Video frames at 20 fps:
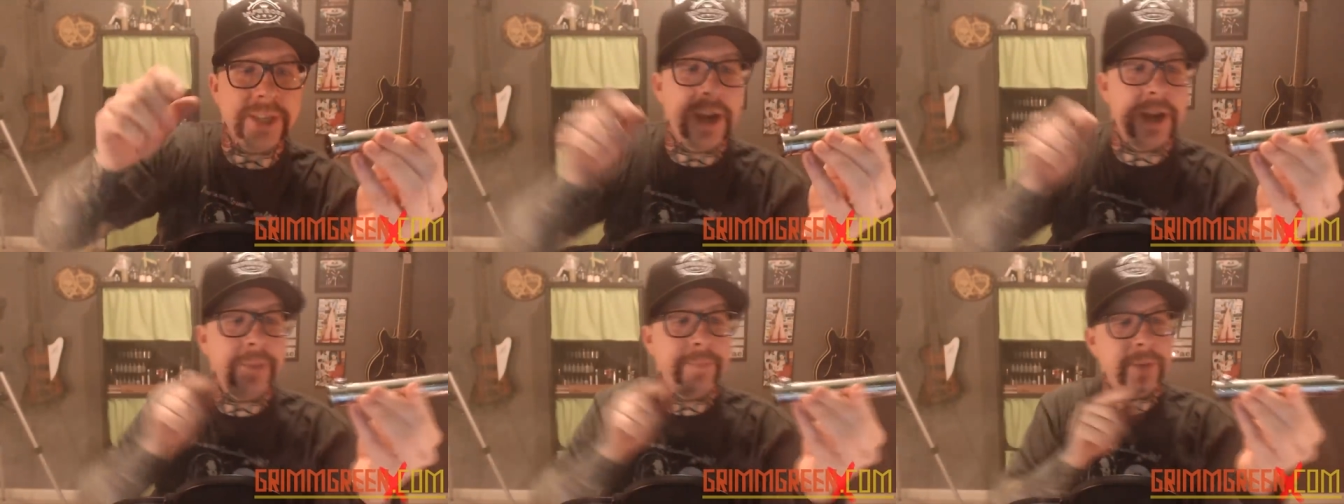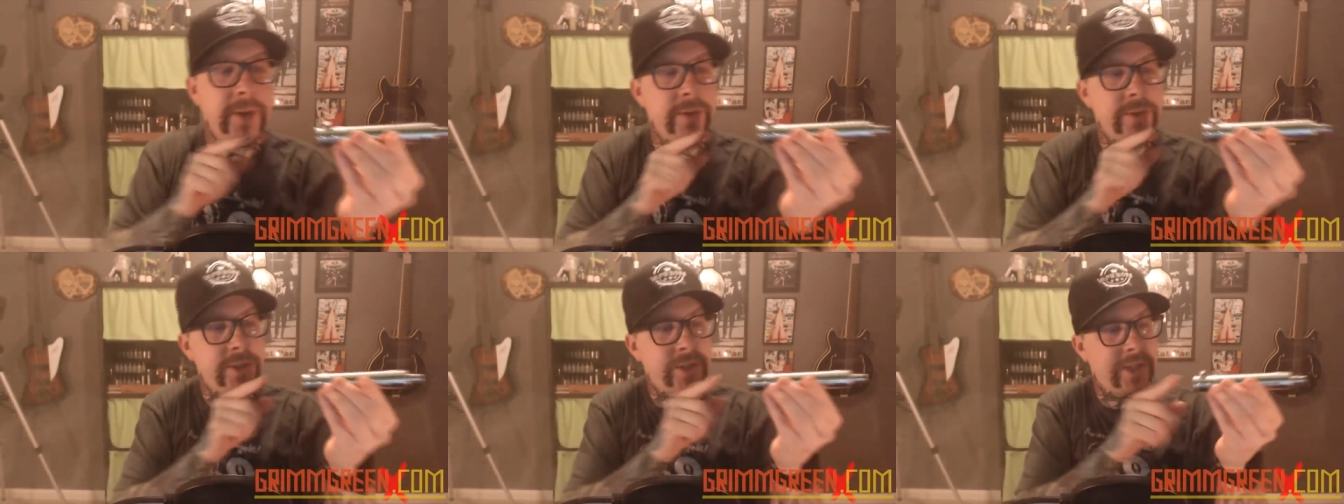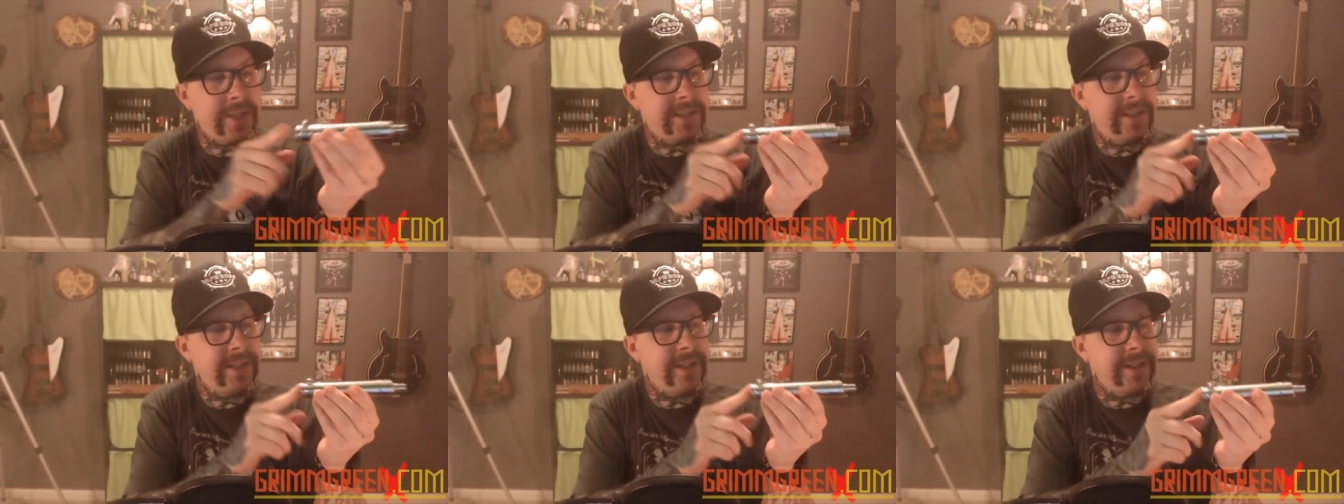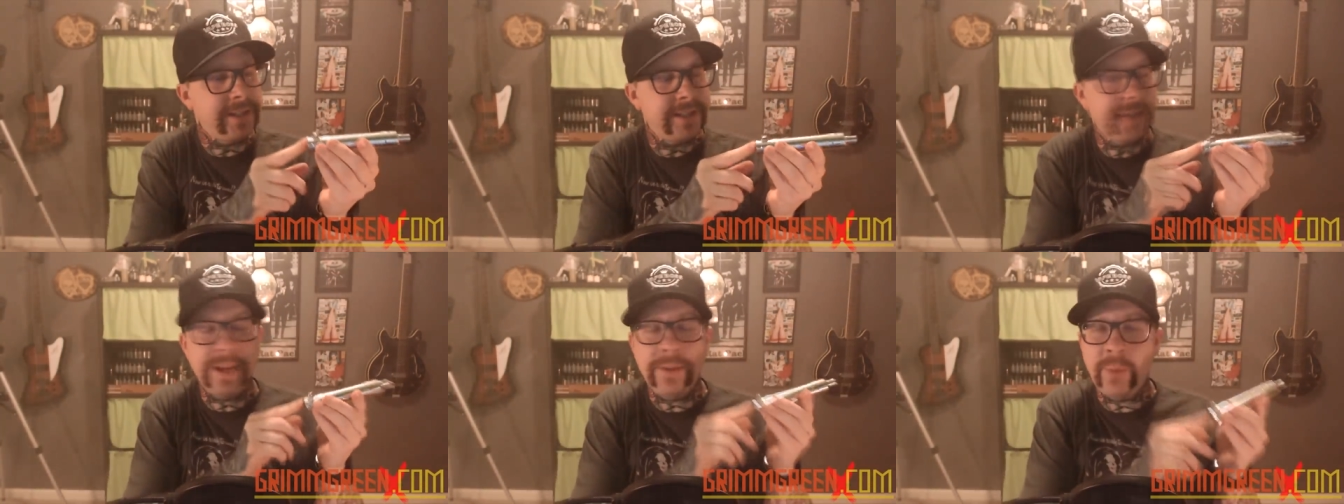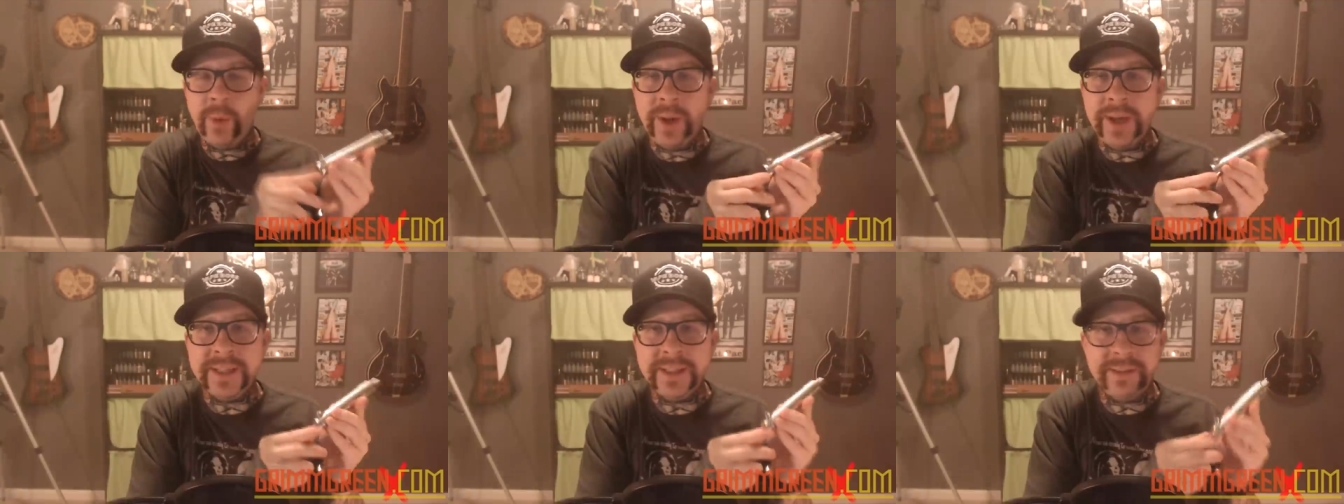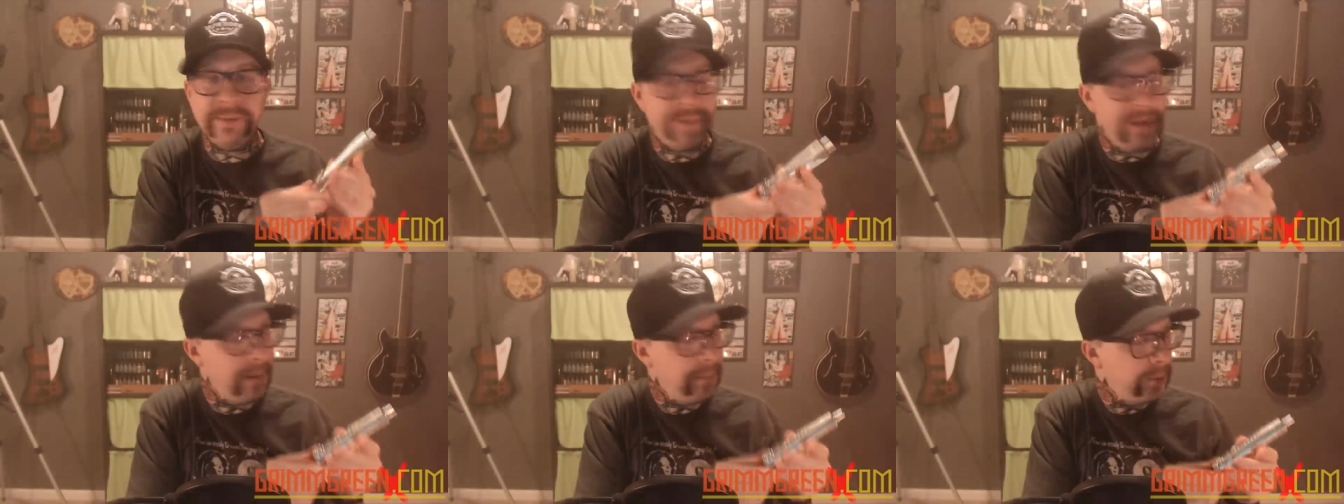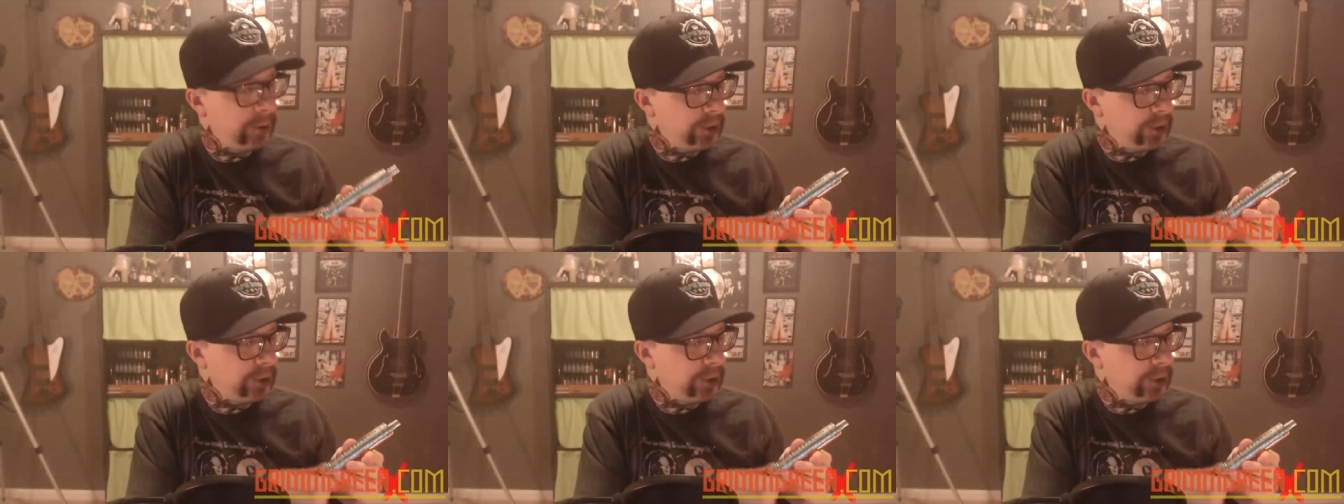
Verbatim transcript: Um, you adjust it the same way as the Vapor